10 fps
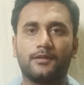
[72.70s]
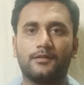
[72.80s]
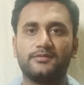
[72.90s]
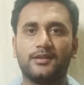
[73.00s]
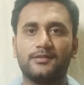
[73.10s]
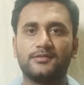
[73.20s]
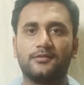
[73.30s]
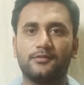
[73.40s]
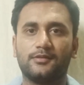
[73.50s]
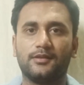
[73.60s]

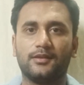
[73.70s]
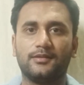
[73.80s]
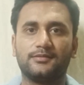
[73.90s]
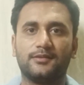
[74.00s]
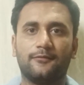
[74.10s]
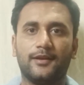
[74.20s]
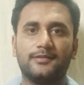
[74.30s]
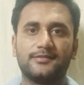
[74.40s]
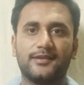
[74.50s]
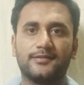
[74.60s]
Sanskrit is the
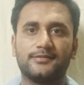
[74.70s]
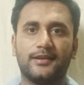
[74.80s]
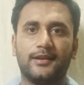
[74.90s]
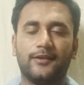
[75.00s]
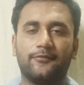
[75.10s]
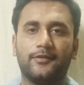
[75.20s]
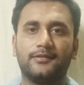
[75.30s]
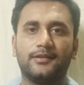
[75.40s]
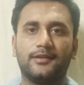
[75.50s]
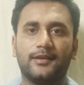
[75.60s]
well-structured
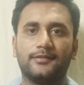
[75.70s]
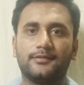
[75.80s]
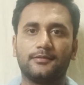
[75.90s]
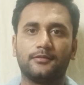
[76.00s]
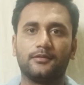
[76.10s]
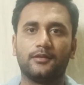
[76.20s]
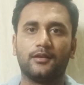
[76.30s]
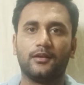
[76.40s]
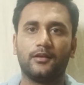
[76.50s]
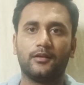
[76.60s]
language. It has
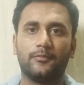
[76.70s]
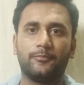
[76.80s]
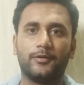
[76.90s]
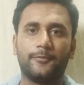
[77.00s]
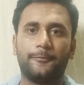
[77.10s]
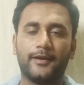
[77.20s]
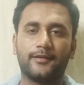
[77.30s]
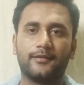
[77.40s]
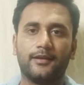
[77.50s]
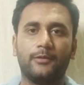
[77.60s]

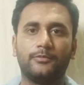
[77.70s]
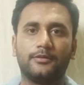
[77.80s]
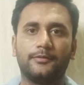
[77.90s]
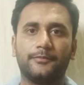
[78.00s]
perfect grammar.